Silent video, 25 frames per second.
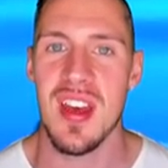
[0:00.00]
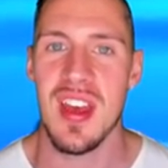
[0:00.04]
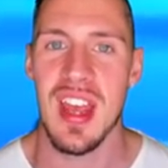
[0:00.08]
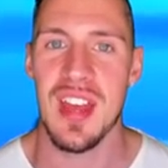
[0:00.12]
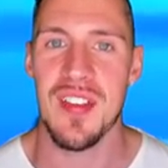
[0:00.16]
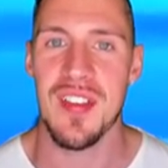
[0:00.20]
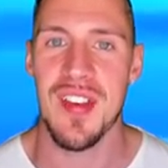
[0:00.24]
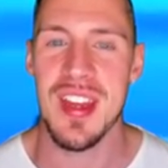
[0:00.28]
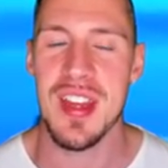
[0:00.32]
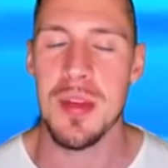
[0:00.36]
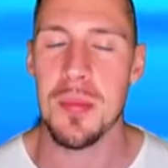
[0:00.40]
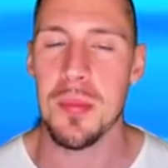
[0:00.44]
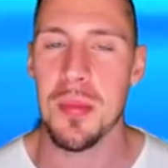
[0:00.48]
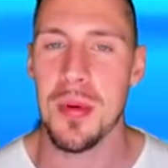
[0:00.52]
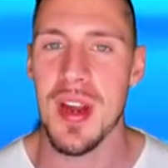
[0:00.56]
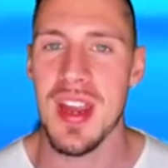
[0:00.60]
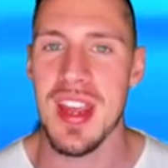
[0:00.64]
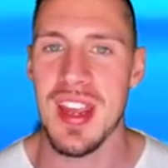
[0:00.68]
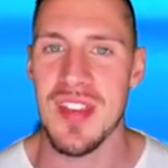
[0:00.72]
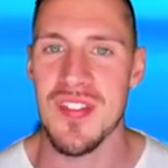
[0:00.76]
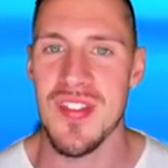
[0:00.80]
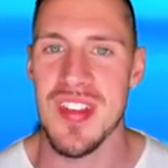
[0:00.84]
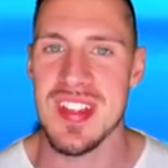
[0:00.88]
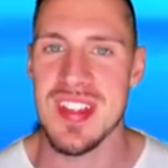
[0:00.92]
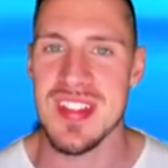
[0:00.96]
If he can
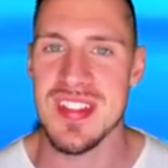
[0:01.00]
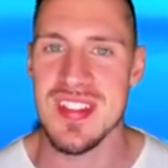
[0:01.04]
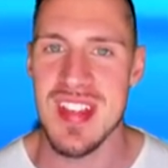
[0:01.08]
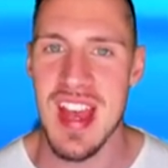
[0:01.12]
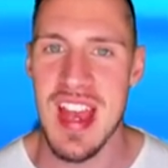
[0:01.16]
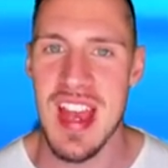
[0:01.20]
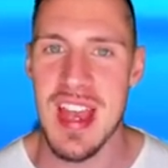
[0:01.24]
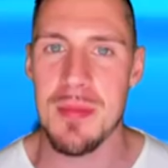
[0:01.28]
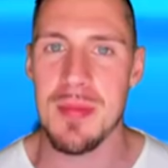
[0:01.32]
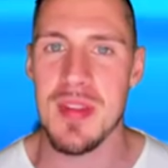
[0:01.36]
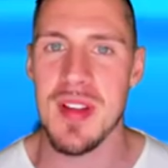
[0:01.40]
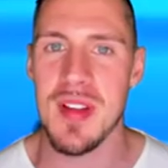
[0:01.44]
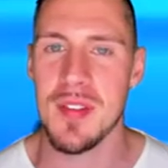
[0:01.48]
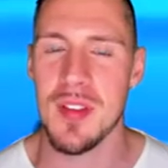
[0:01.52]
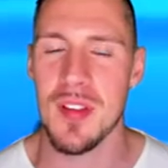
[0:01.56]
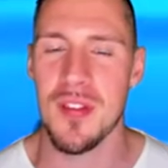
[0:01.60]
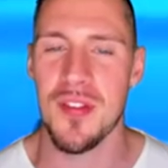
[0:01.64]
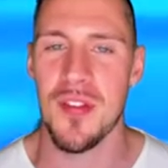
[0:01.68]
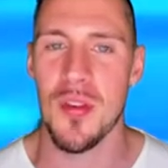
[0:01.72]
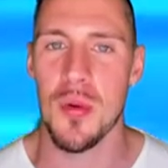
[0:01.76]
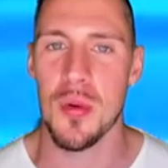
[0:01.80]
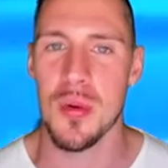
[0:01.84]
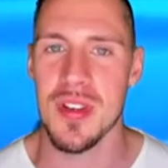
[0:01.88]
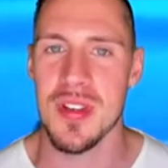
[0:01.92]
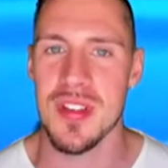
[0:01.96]
bring this same level of
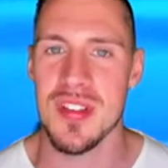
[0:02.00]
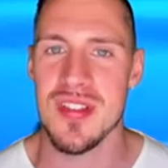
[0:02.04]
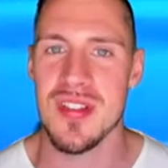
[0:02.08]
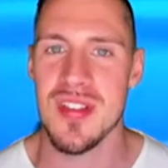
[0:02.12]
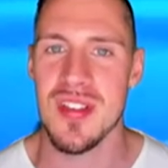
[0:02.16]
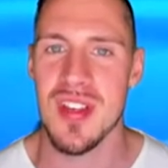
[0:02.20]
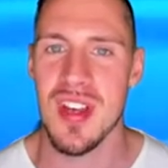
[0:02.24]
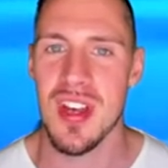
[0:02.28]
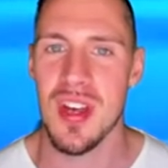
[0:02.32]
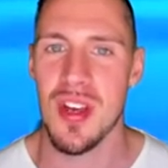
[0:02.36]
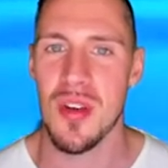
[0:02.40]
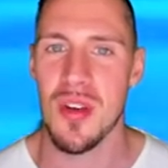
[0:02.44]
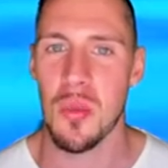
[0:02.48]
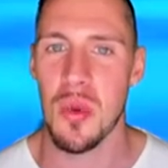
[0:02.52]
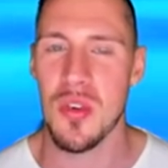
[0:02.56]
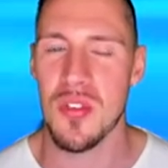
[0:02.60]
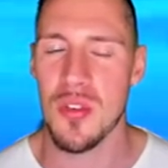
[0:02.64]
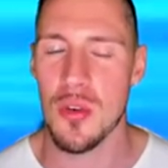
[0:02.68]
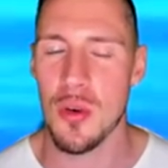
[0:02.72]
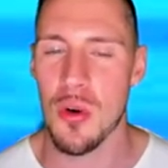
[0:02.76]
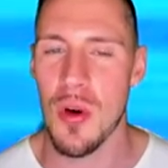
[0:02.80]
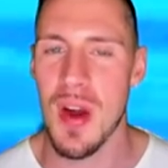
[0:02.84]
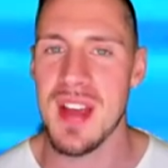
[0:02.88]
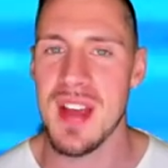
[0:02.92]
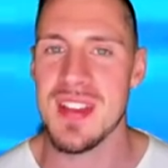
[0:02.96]
fullness with
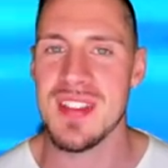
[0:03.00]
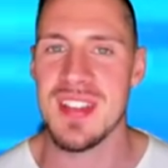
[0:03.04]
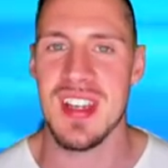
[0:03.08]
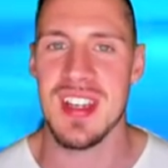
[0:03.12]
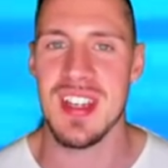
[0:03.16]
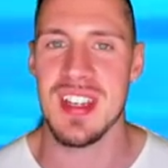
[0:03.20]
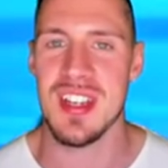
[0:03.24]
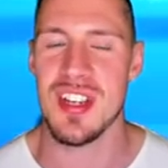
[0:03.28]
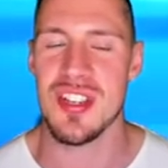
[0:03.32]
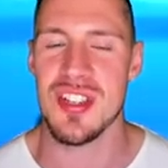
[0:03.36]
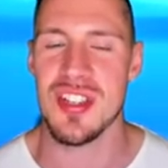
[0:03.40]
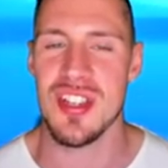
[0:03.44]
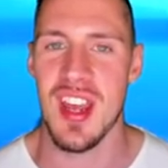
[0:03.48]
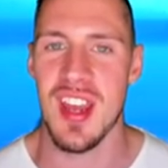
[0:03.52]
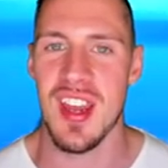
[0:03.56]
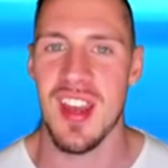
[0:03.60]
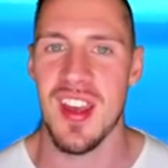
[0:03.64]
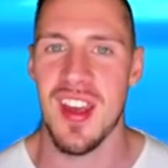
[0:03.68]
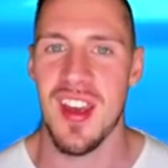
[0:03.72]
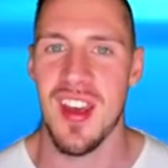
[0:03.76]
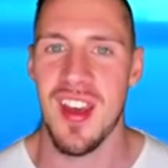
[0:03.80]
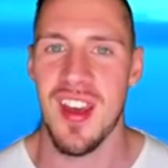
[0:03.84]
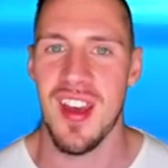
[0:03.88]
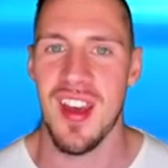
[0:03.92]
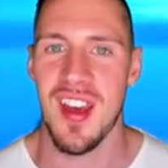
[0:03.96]
crazy conditioning,
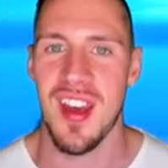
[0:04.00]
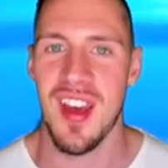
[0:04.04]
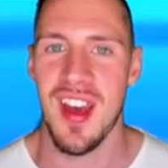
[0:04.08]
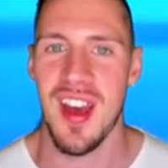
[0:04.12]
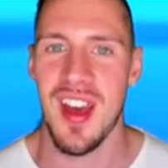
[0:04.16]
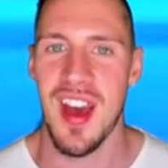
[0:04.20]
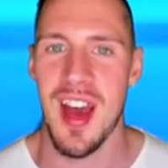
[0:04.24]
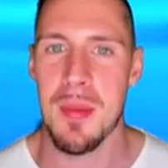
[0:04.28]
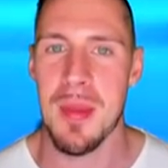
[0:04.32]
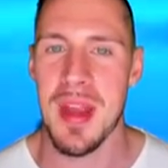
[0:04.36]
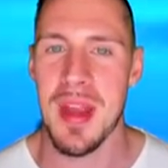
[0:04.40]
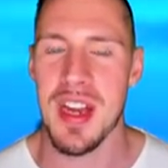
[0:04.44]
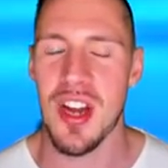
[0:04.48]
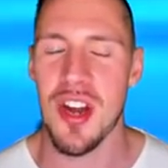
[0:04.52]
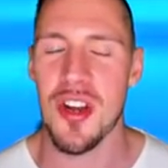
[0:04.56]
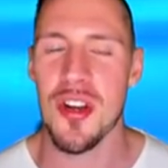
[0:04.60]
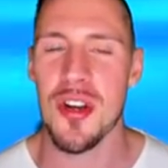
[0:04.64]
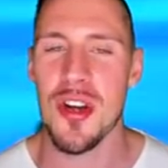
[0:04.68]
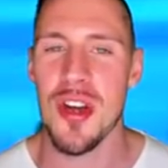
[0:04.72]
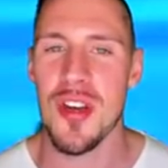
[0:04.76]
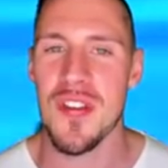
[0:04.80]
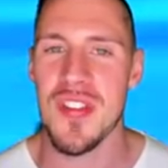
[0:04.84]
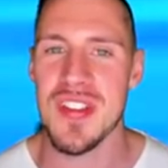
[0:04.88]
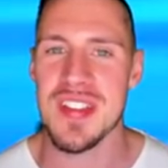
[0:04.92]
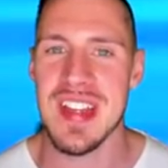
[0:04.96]
I mean, I don't
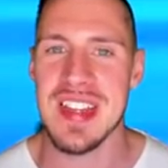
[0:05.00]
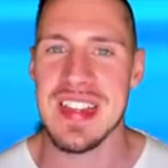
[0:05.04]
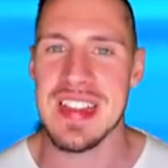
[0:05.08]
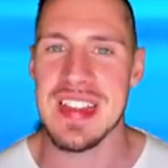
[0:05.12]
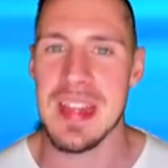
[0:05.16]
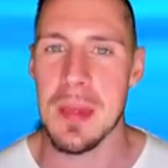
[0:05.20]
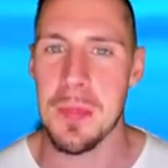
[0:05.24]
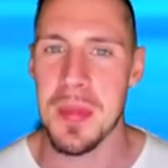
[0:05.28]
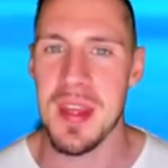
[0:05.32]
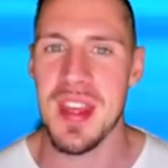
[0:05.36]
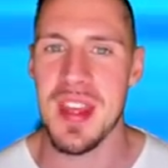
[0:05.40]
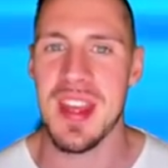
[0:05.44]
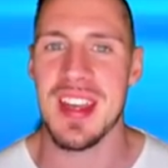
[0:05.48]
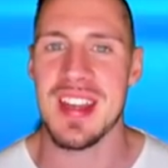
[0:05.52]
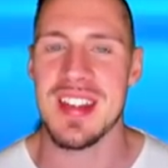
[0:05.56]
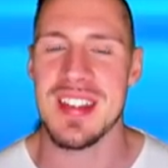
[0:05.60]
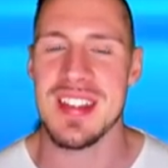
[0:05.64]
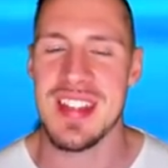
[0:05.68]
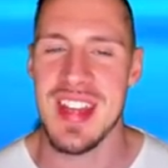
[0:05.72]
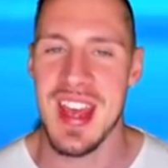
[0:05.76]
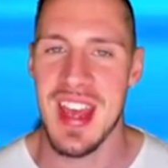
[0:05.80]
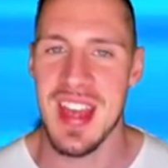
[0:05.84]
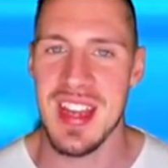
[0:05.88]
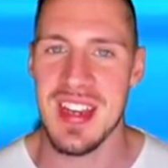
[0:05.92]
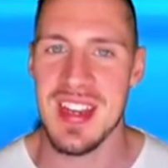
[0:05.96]
know if it's Olympia
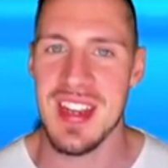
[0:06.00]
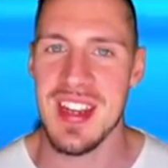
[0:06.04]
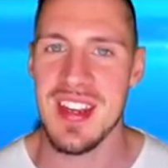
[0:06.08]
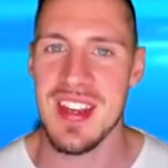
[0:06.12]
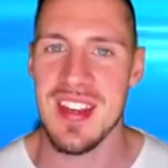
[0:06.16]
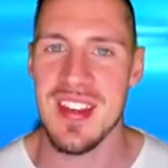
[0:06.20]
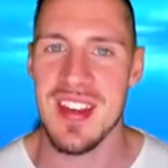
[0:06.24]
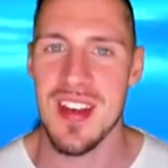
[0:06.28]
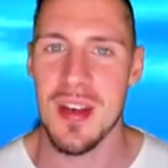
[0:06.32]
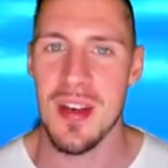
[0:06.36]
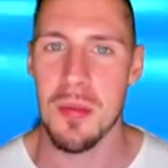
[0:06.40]
contending,